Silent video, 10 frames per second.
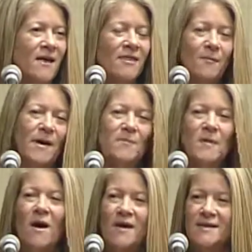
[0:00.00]
that my
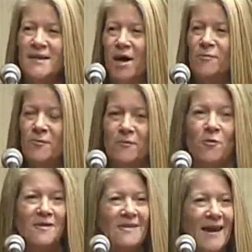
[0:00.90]
blog has helped them
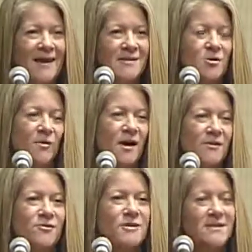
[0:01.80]
relate or
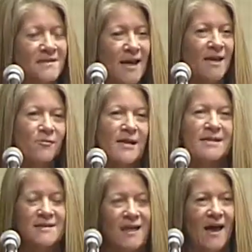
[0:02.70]
understand what
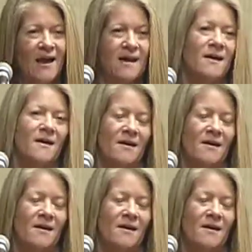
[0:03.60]
it's like